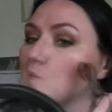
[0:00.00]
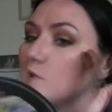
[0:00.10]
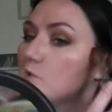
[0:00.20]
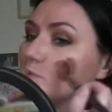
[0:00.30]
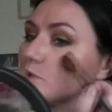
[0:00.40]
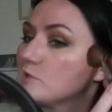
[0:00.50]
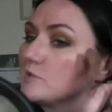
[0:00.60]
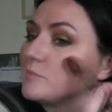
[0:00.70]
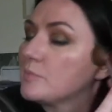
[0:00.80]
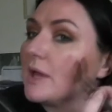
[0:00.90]
These
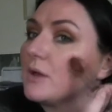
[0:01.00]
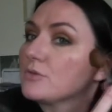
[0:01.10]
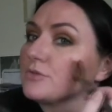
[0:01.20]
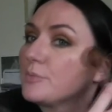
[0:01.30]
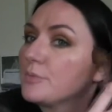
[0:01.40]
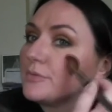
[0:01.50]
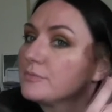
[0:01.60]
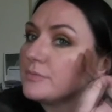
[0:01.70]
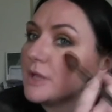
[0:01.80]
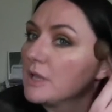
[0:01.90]
blushes powder up
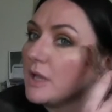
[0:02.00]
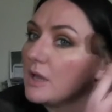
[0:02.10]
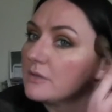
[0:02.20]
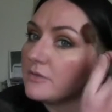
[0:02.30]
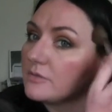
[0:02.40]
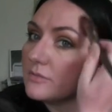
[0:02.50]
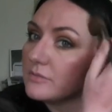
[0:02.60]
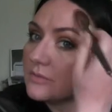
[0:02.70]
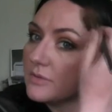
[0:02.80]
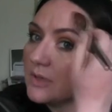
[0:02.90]
a lot.
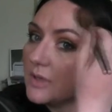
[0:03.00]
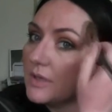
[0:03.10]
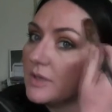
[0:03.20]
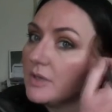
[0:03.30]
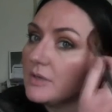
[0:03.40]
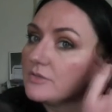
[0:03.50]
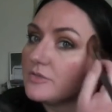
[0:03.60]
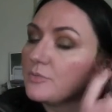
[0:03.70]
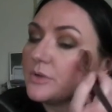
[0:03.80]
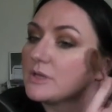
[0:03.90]

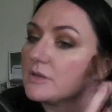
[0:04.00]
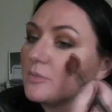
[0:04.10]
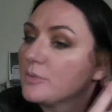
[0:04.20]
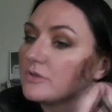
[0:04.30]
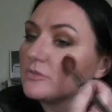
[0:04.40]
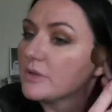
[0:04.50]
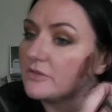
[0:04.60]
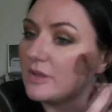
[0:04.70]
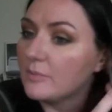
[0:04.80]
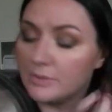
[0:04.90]
Just bringing it up onto my
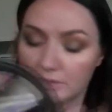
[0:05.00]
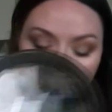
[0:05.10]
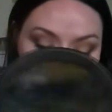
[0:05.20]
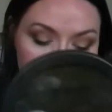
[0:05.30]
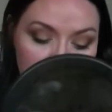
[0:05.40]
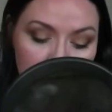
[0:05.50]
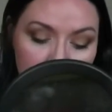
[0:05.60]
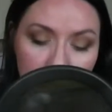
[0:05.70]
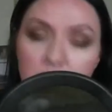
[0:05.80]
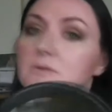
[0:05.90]
temple a little bit.